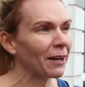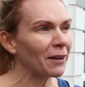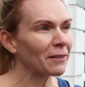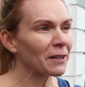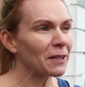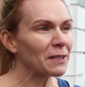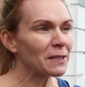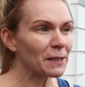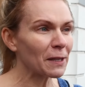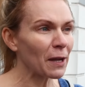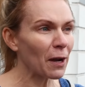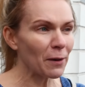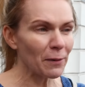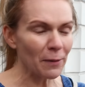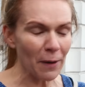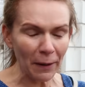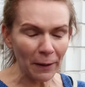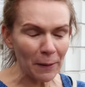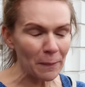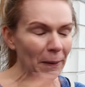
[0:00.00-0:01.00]
I'm going to
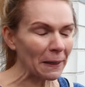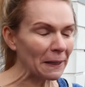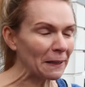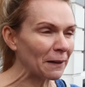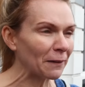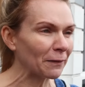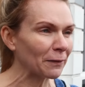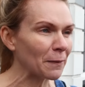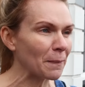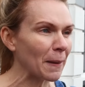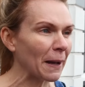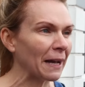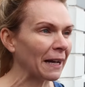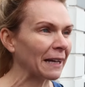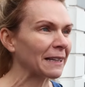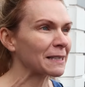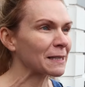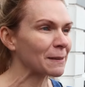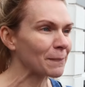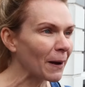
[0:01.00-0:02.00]
go completely off the
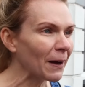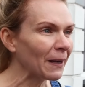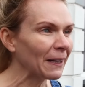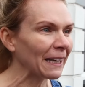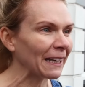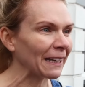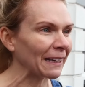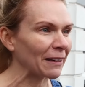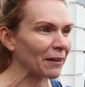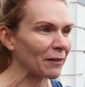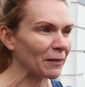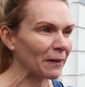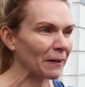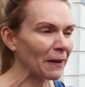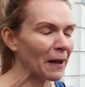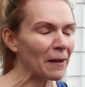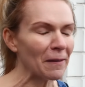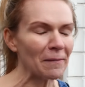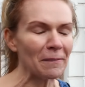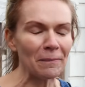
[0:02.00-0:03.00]
bat. Smiling,
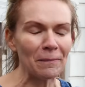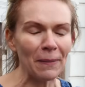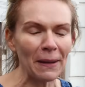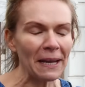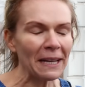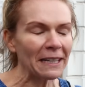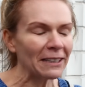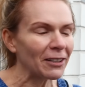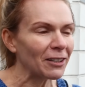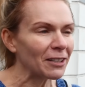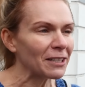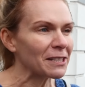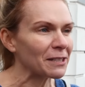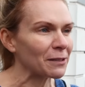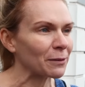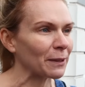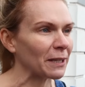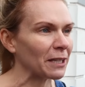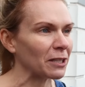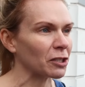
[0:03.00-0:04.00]
being nice
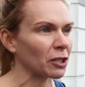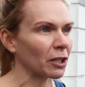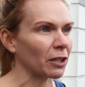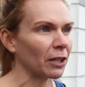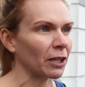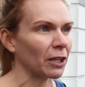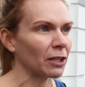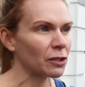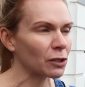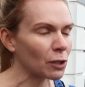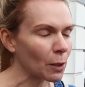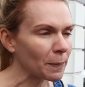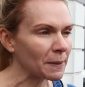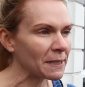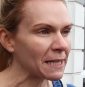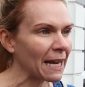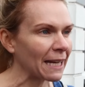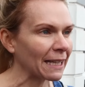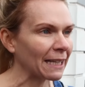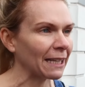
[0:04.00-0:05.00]
to each other, stop
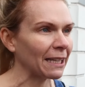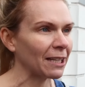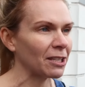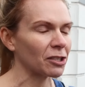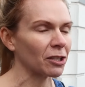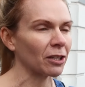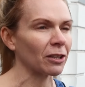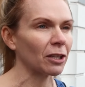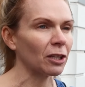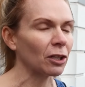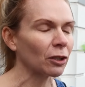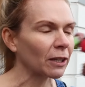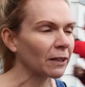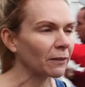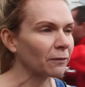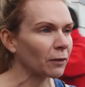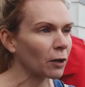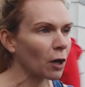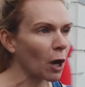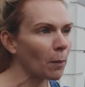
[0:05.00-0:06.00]
attacking each other,
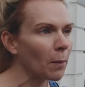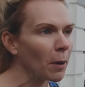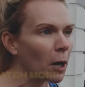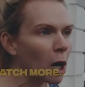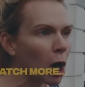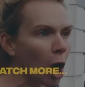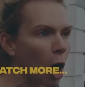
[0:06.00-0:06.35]
looking for common